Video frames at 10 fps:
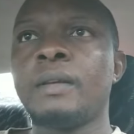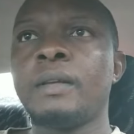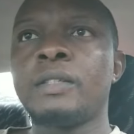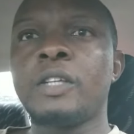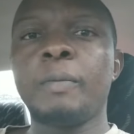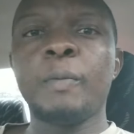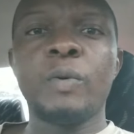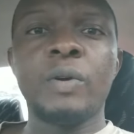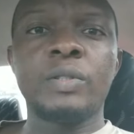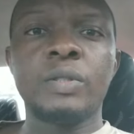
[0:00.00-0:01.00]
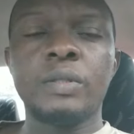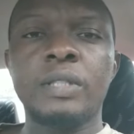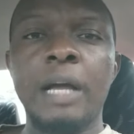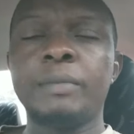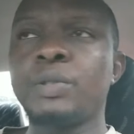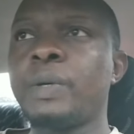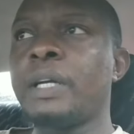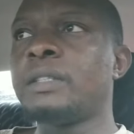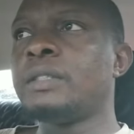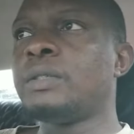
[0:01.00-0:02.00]
Some people go to Times Square
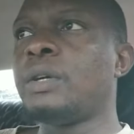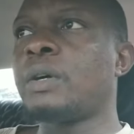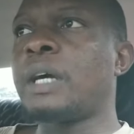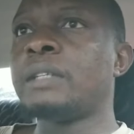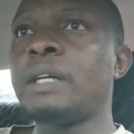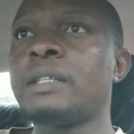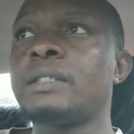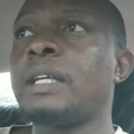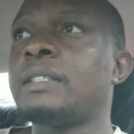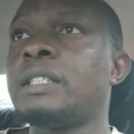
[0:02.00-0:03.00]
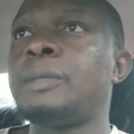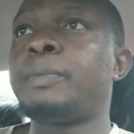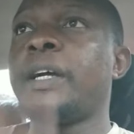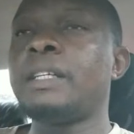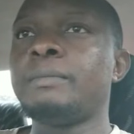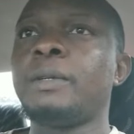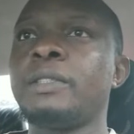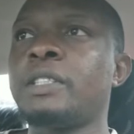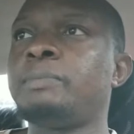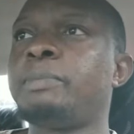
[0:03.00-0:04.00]
in New York and start spraying money.